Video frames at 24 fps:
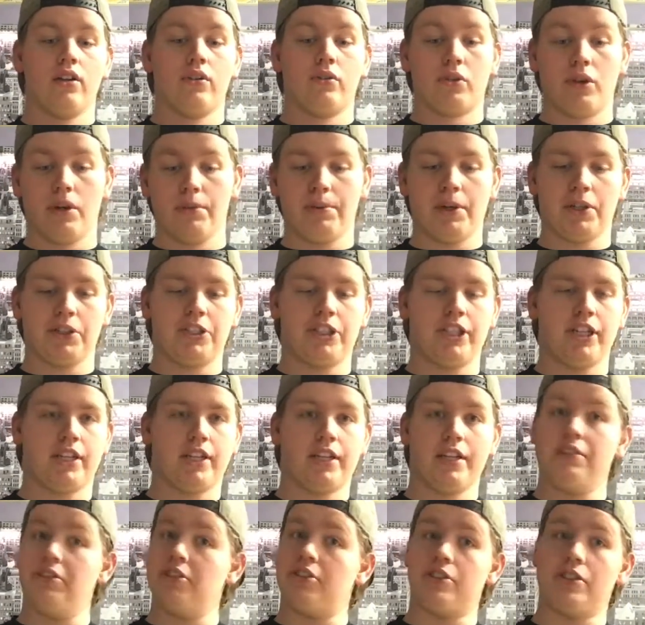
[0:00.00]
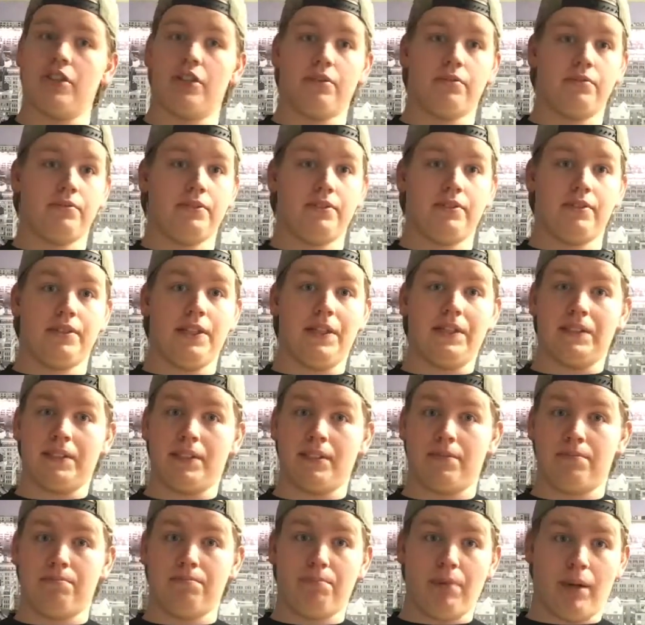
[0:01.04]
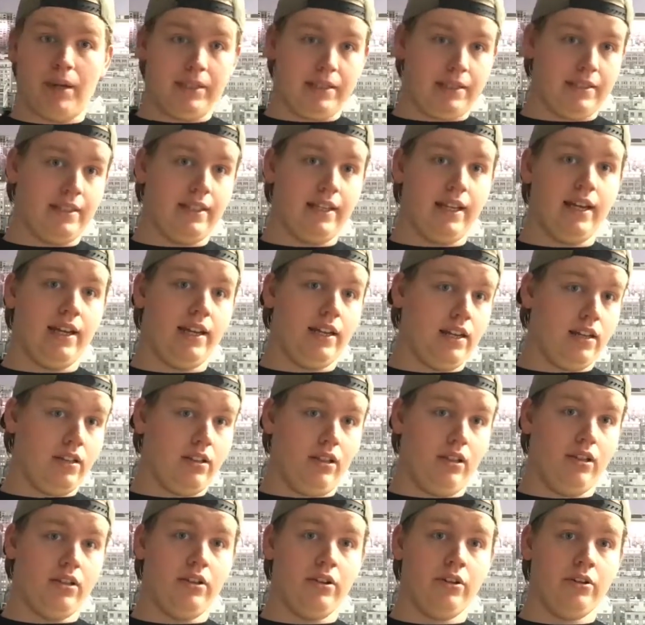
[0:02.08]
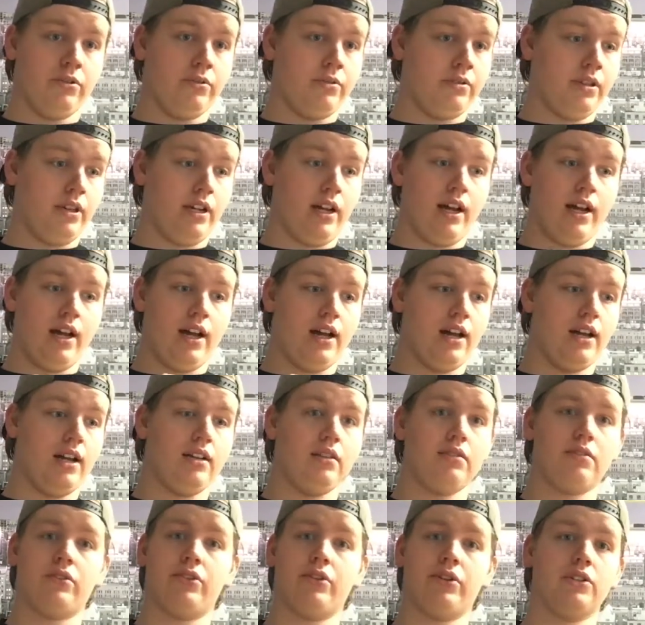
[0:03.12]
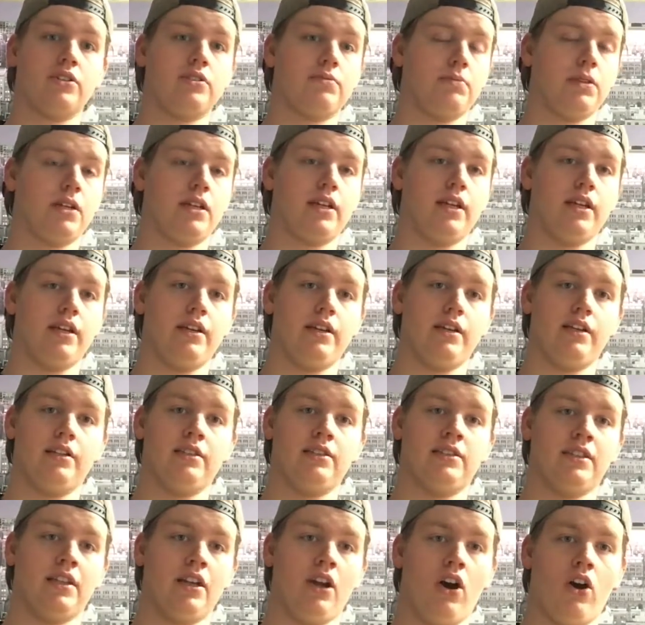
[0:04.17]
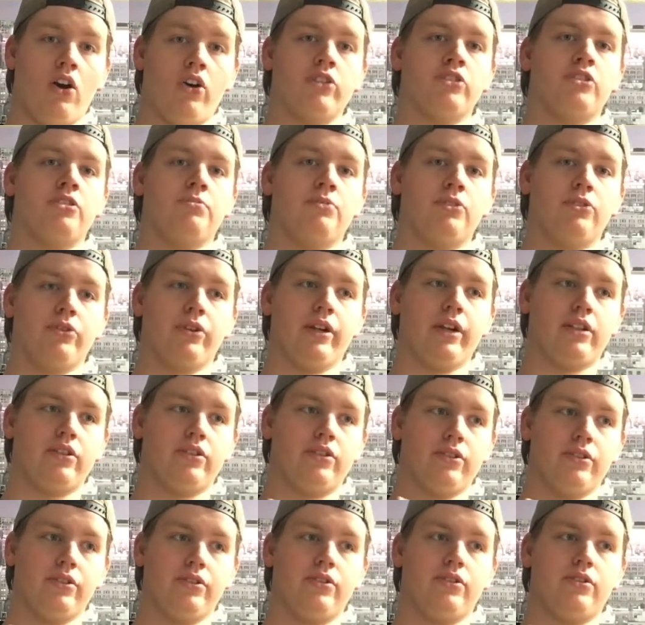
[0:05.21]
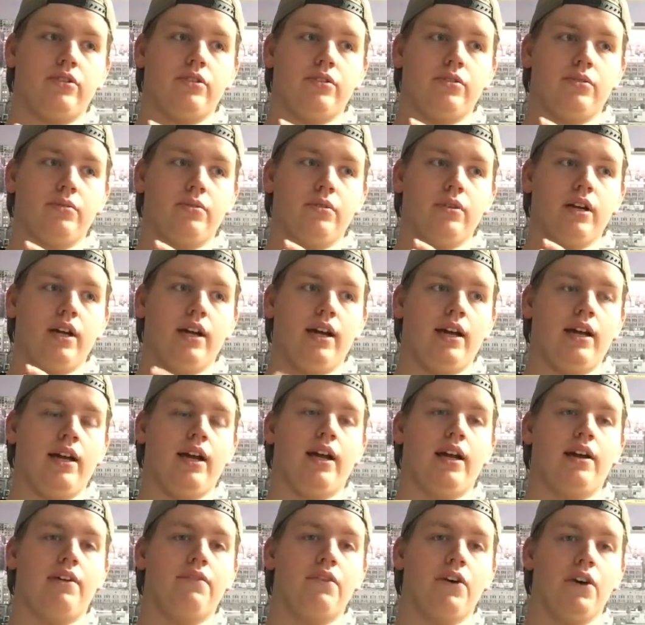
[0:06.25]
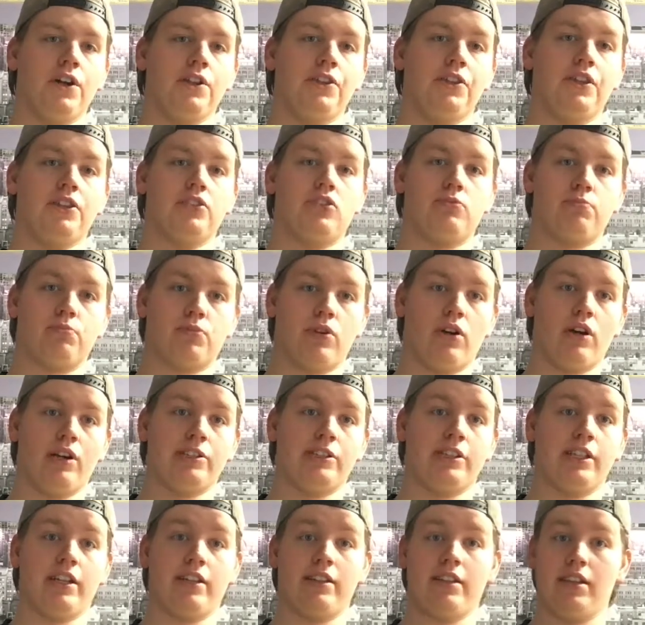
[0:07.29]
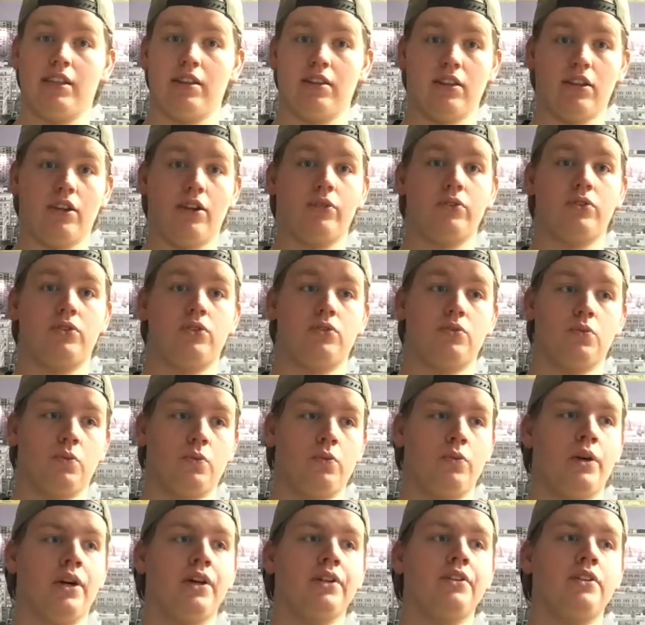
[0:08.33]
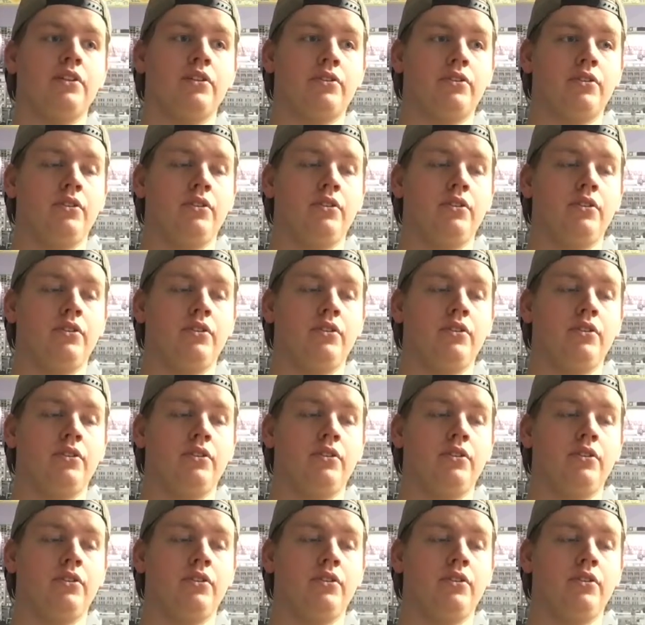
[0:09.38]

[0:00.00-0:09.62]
Robot Chicken. So just by that alone, Chris McKay is an awesome director to have on this project. He knows what